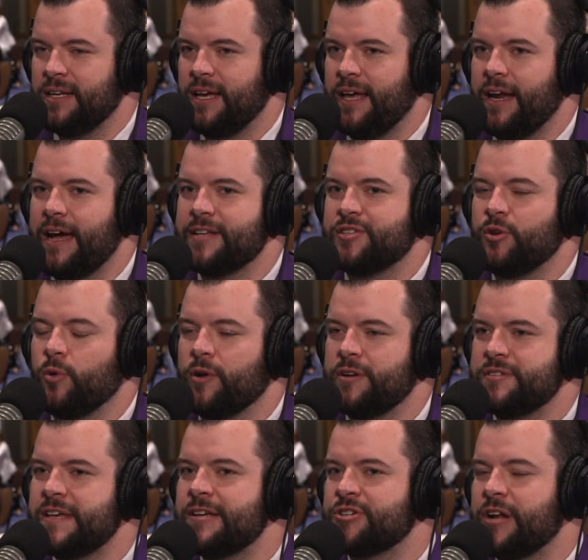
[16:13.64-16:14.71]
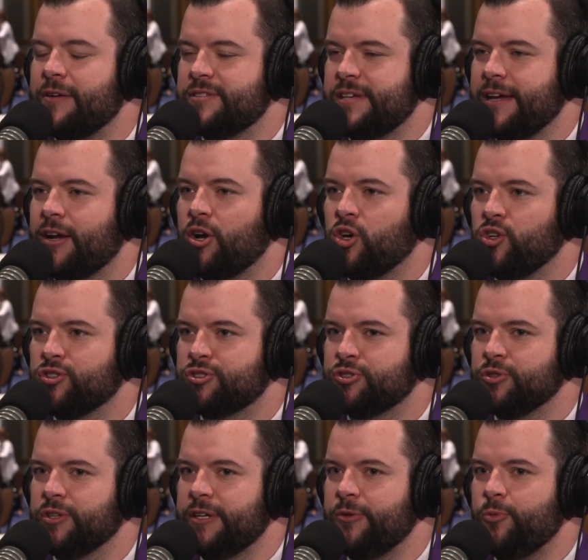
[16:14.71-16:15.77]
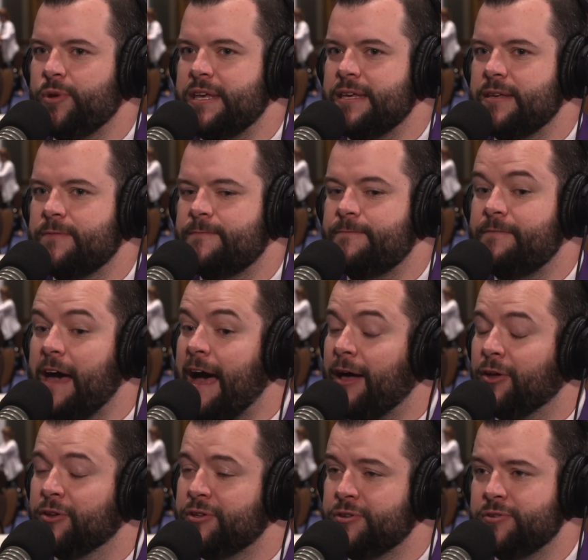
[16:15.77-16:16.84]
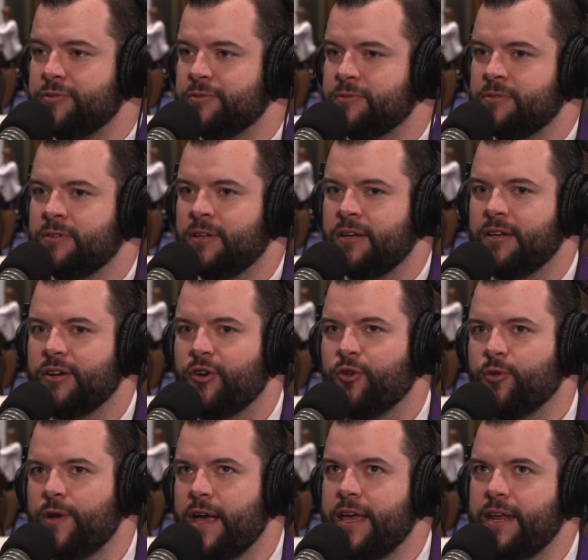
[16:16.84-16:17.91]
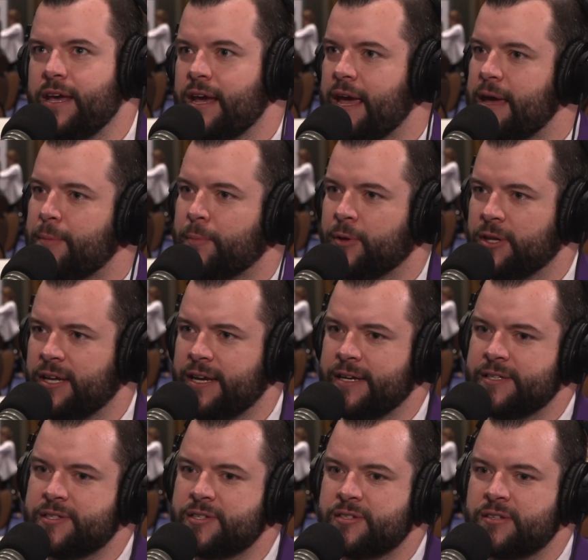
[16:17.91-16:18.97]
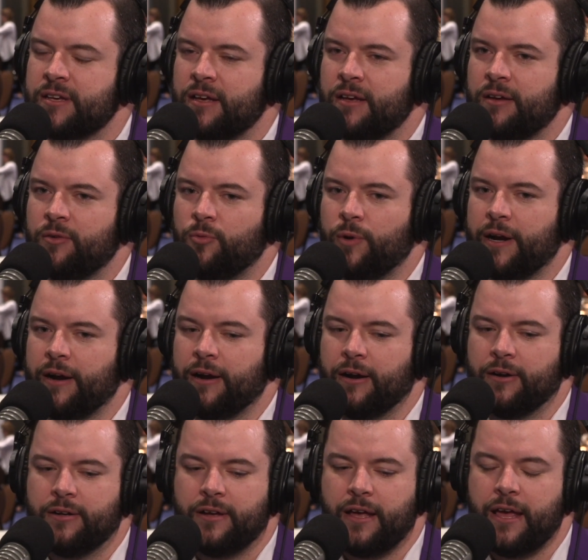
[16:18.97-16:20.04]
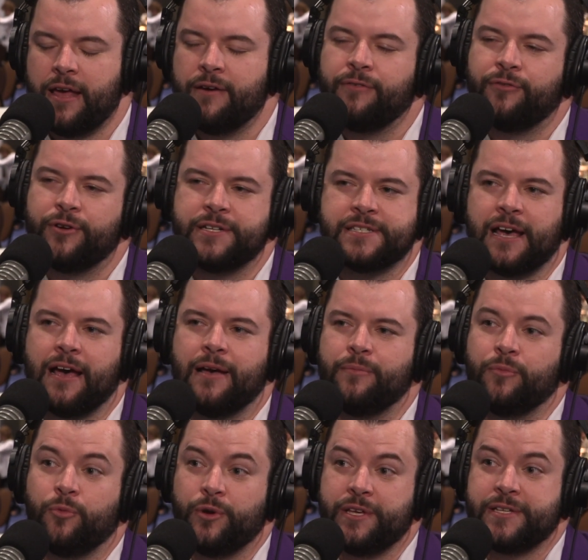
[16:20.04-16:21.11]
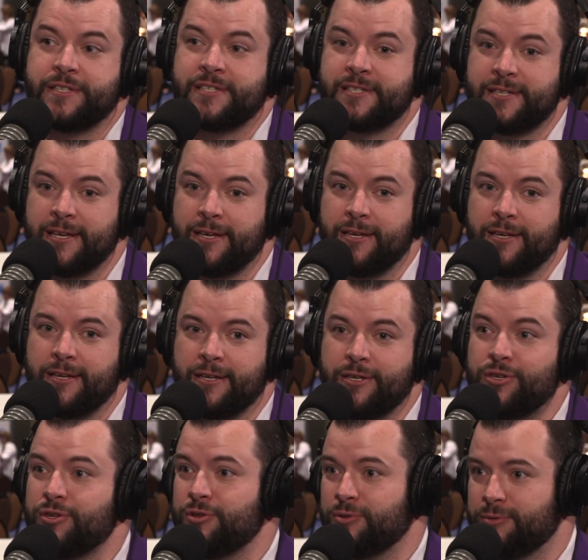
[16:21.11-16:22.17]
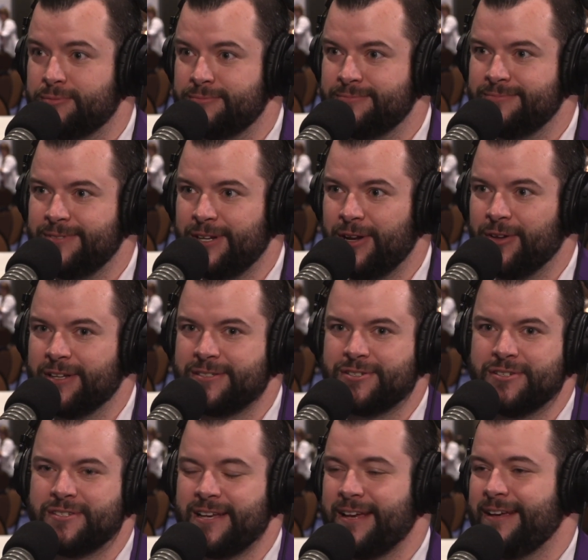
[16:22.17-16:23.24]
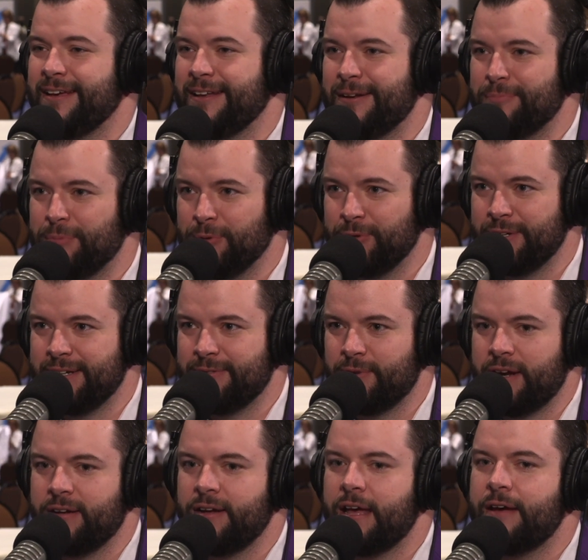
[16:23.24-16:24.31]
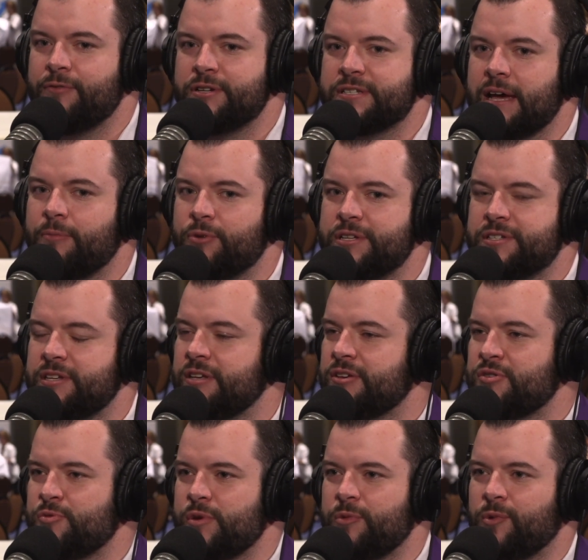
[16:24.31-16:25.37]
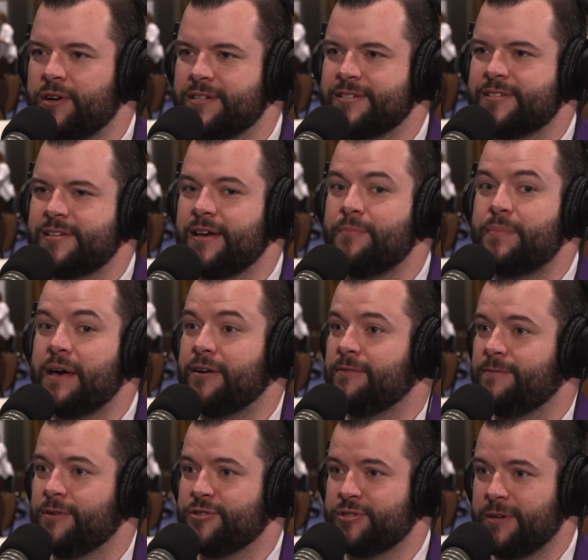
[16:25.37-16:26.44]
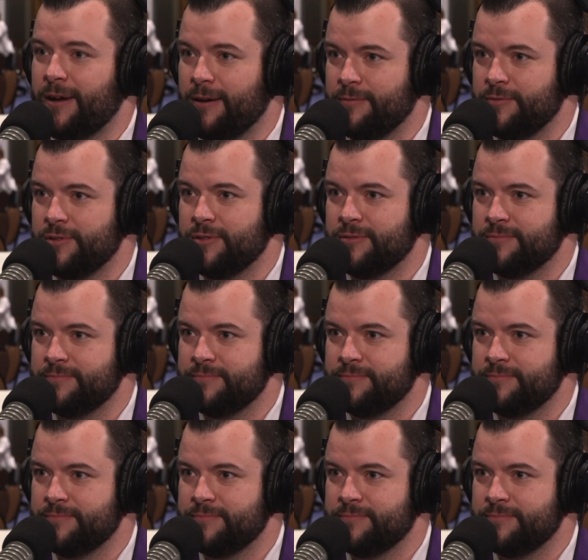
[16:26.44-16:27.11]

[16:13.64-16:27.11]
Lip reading: And as an organization, I would say culturally, we value creating a place where every time we see you, let's just say an employee, right? Every time we see you, we want to see a better version of you.